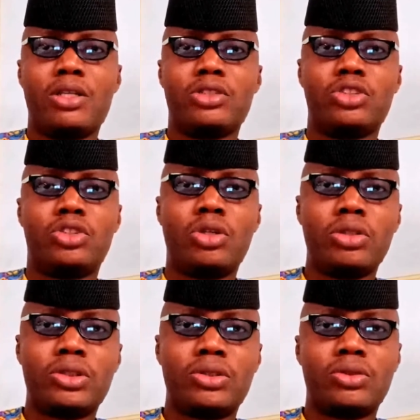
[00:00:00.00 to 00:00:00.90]

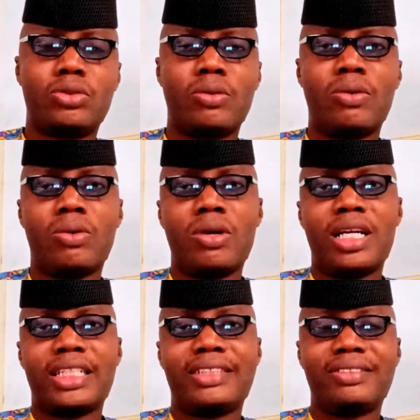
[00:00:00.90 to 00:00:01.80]
just to
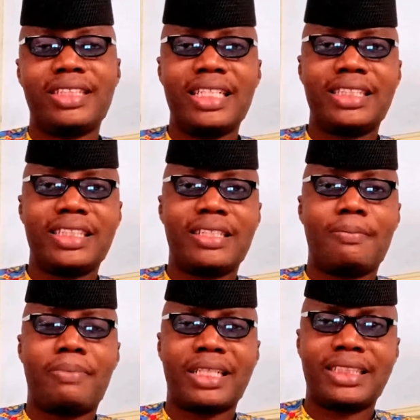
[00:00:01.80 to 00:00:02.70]
create the
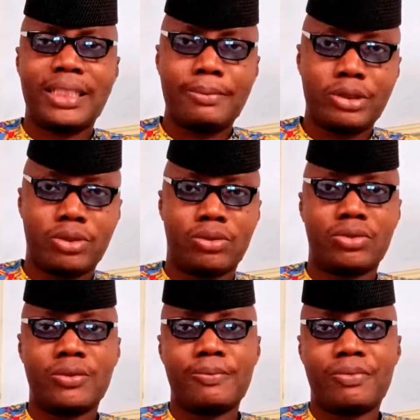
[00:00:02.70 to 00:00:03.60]
perception
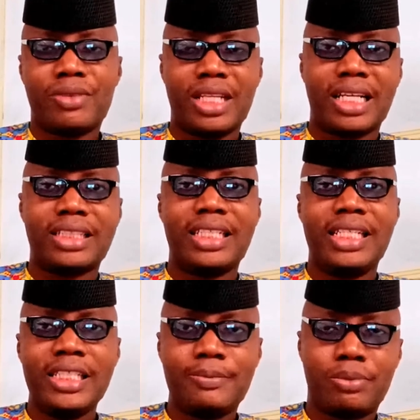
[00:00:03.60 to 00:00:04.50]
that
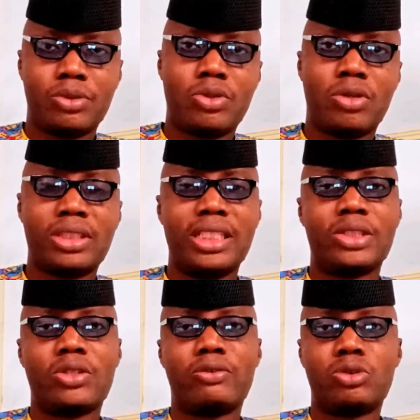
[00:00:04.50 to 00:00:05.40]
his product is
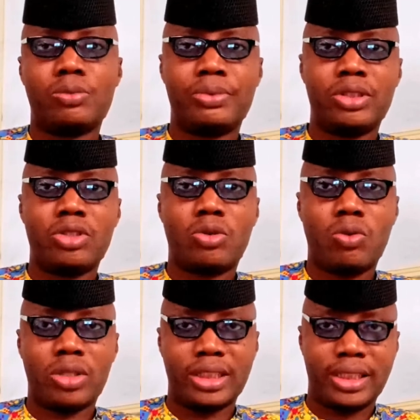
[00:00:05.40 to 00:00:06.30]
of superior
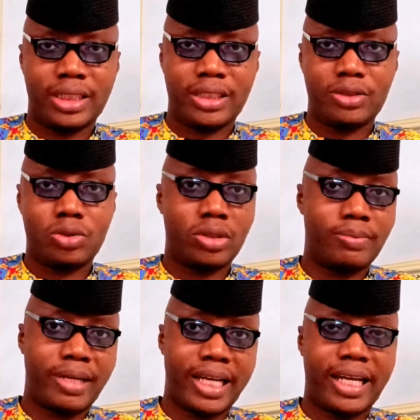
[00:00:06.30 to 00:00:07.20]
quality to the
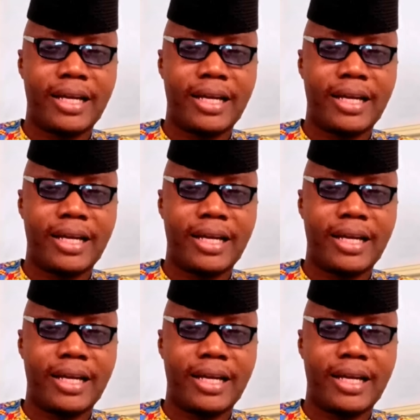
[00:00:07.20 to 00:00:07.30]
buyer.